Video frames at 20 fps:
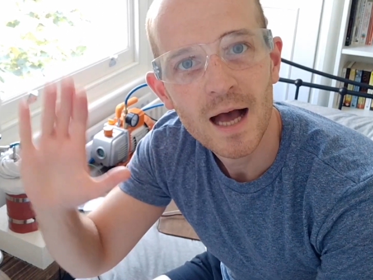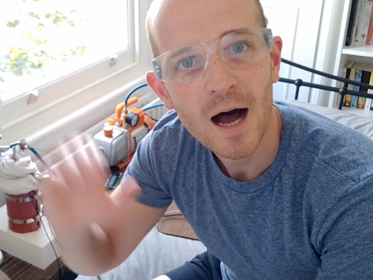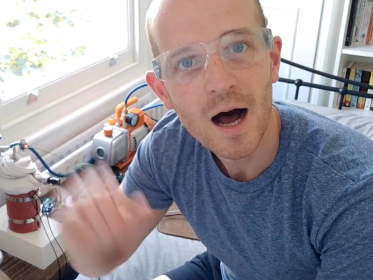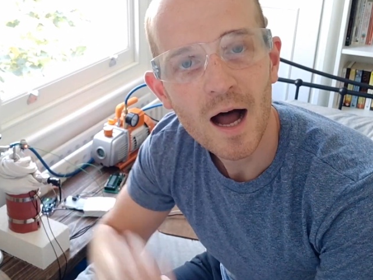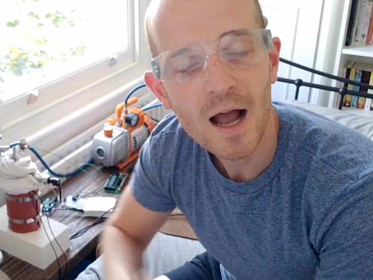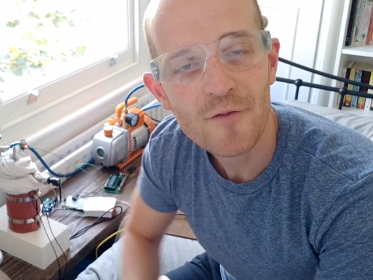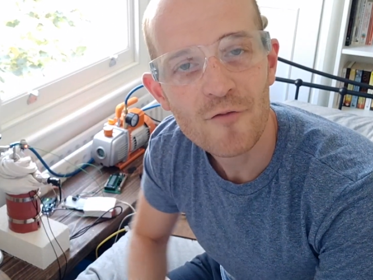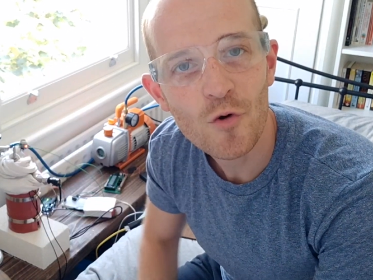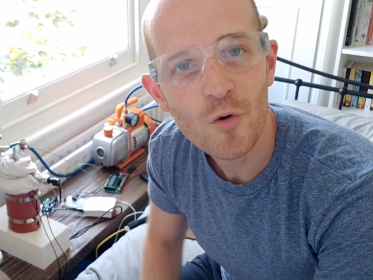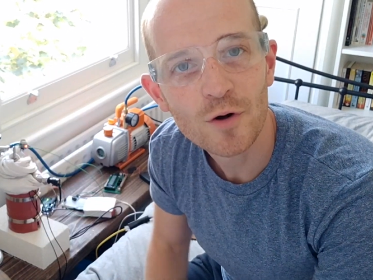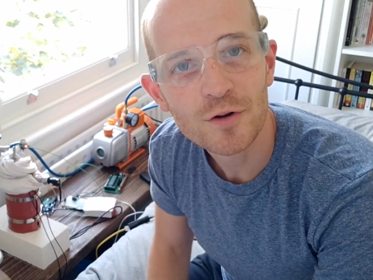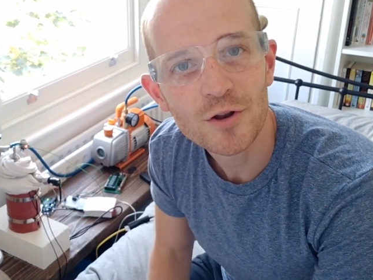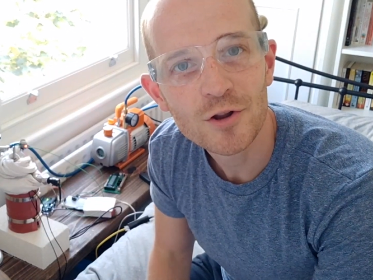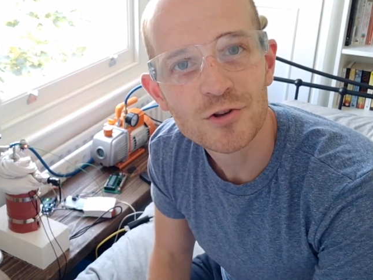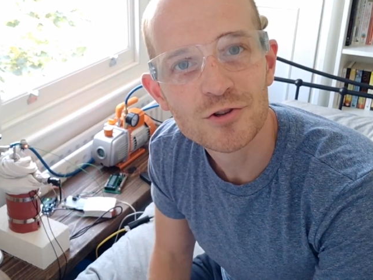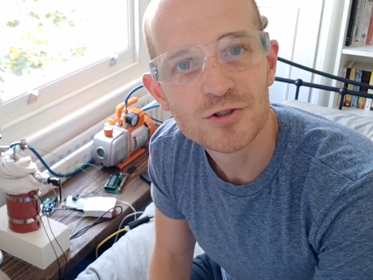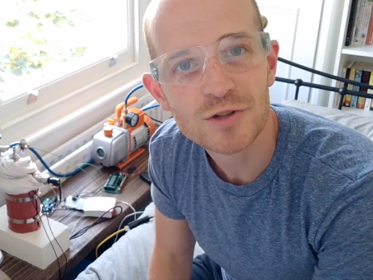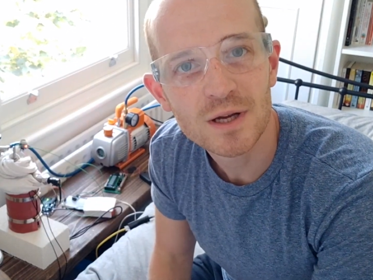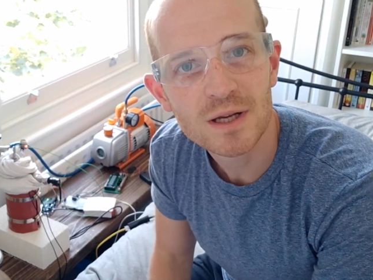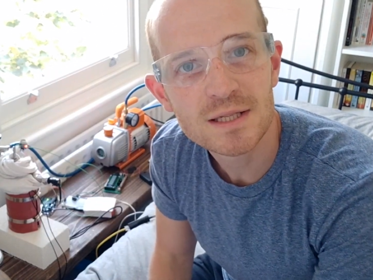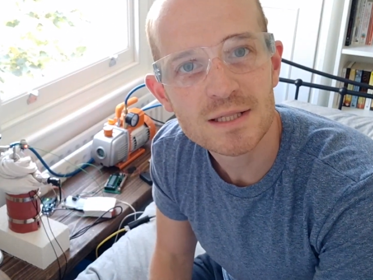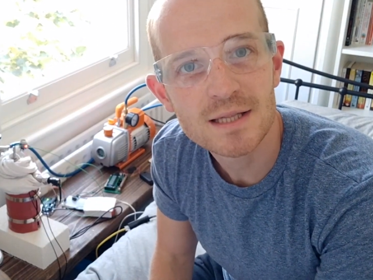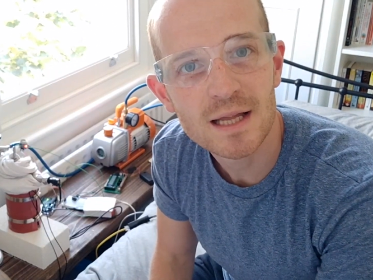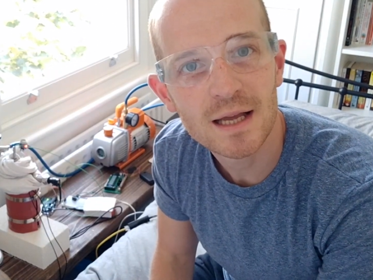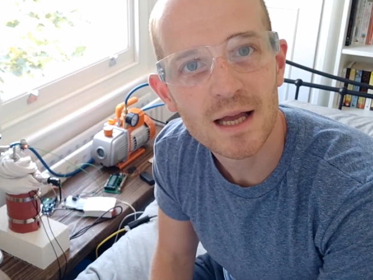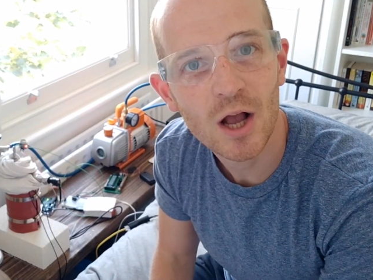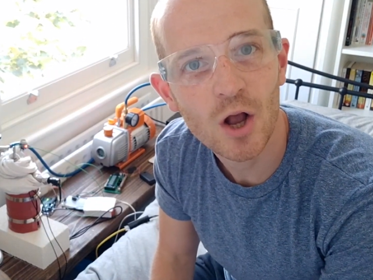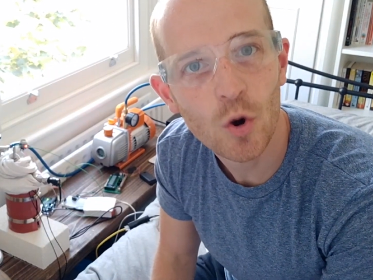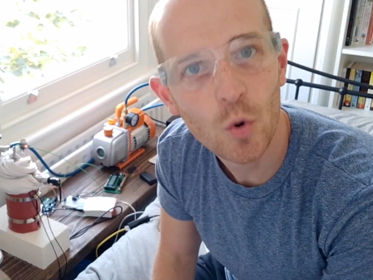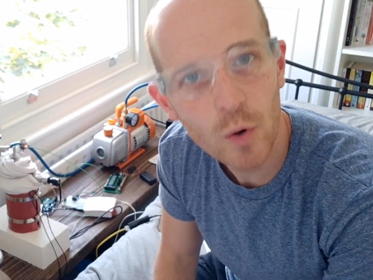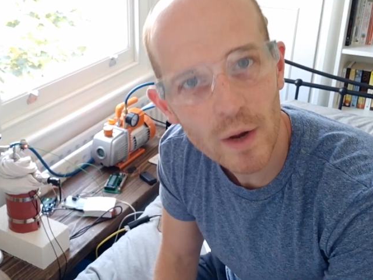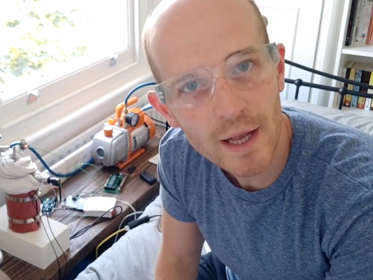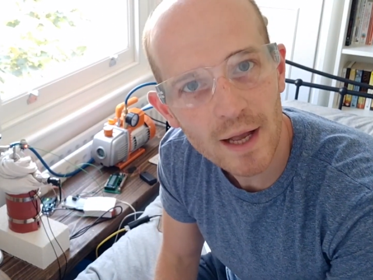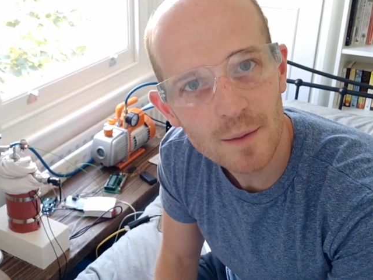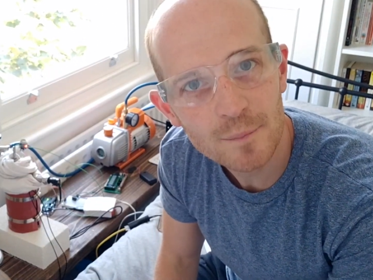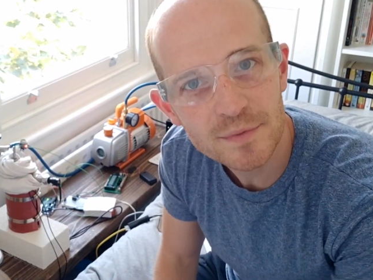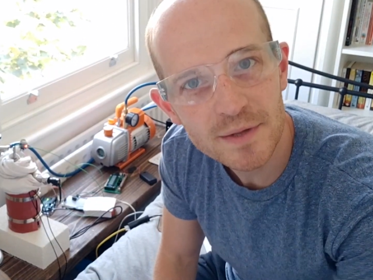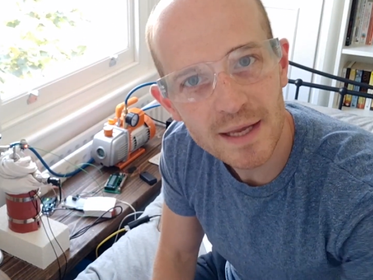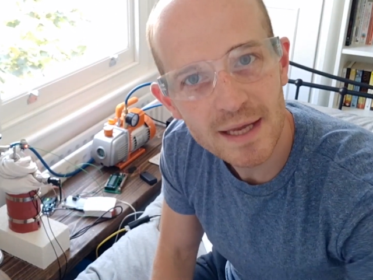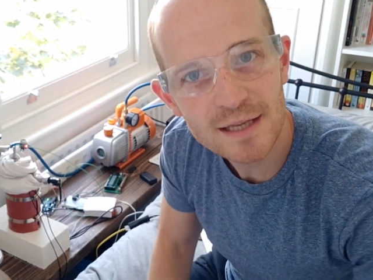Hi everyone, just a quick
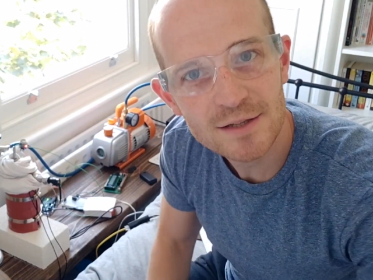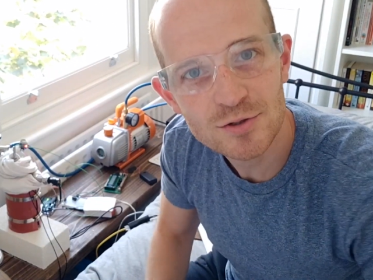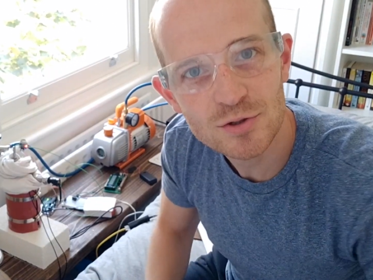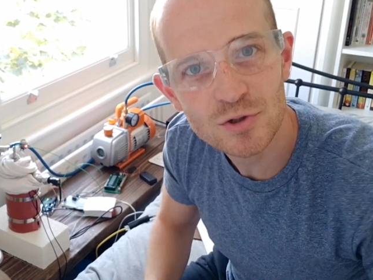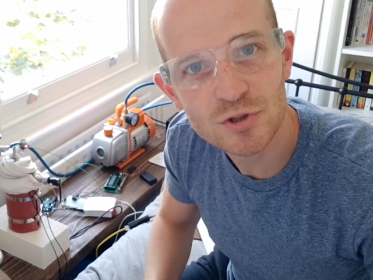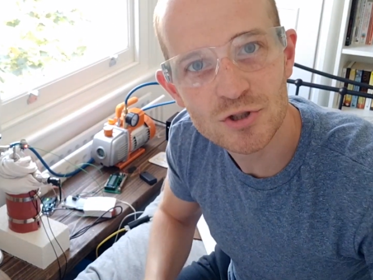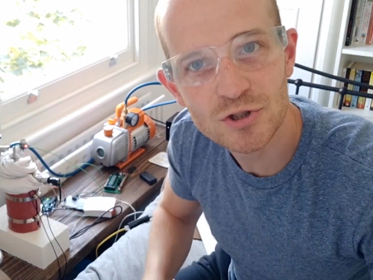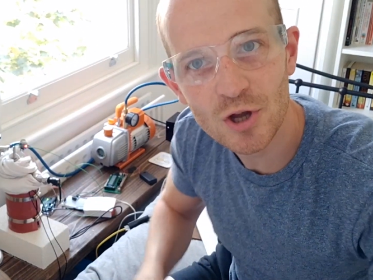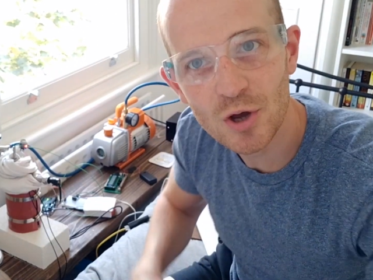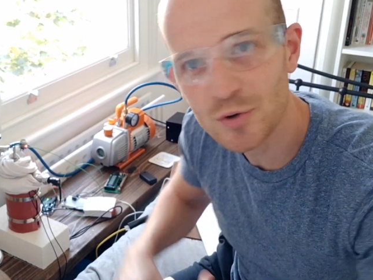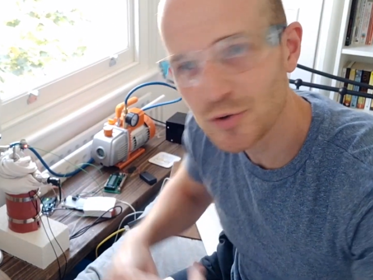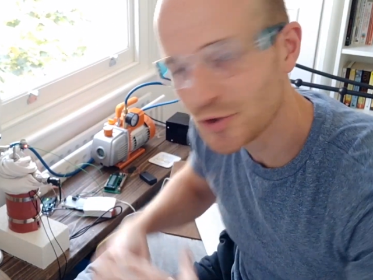update to show